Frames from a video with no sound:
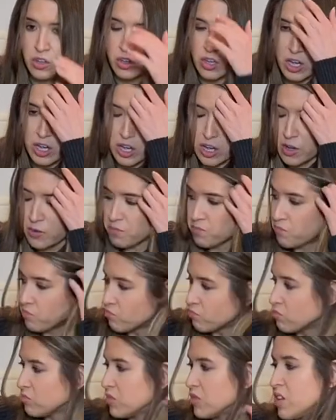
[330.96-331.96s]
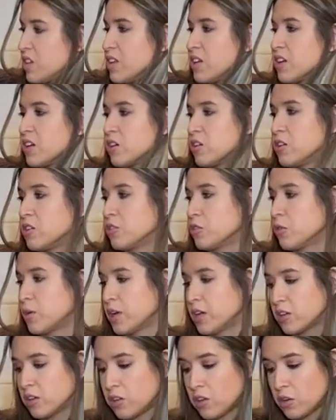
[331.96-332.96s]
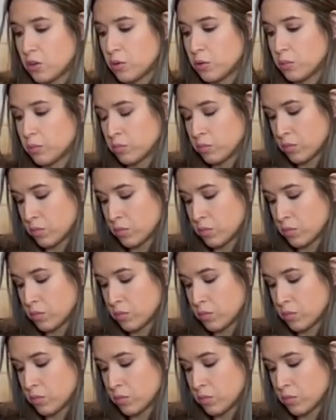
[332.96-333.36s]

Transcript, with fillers: I think it can look quite cute.